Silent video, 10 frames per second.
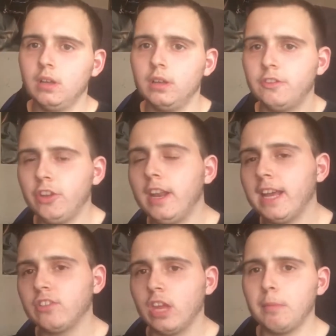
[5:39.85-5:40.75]
So the
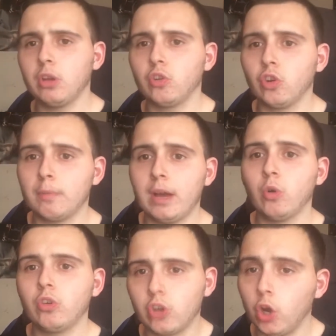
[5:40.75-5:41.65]
next game I'm going to talk
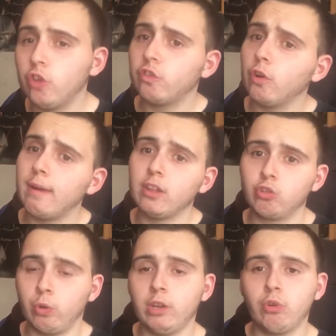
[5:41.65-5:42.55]
about goes for around
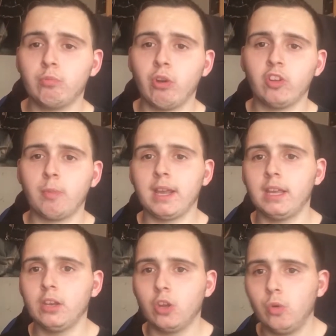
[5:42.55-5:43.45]
20 quid brand
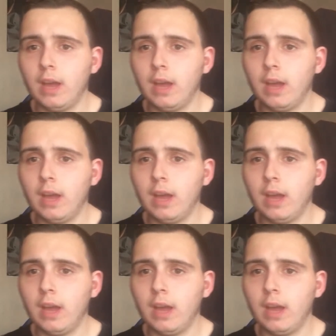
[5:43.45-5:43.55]
spanking new.